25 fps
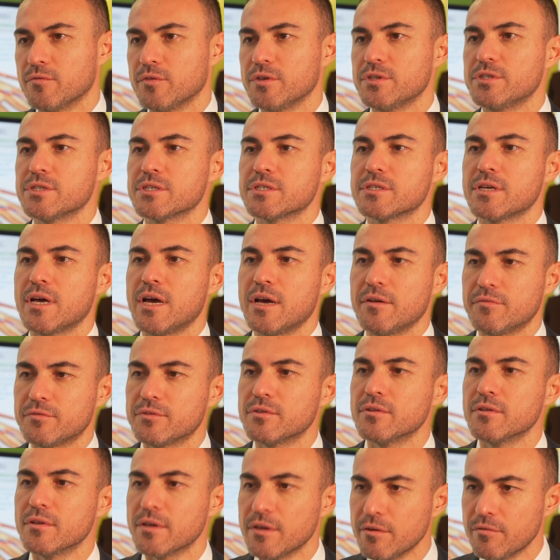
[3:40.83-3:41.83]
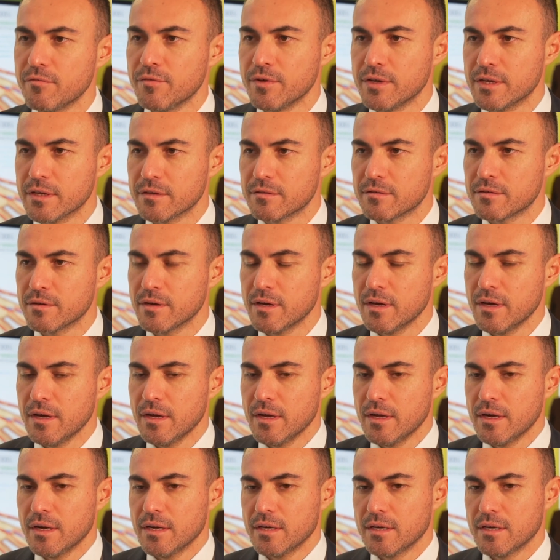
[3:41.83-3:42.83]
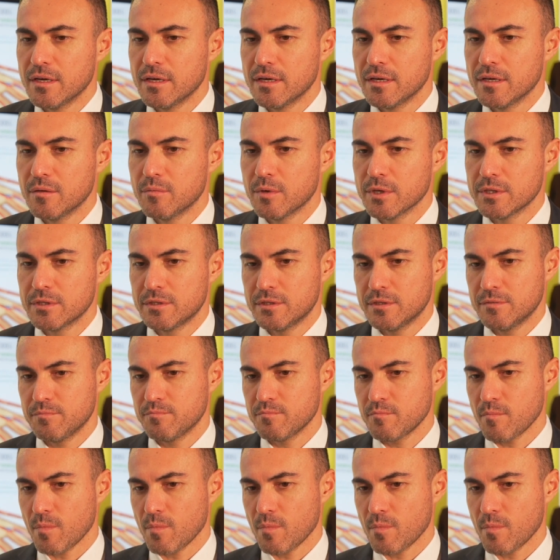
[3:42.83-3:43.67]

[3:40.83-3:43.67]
we just have to live with it. But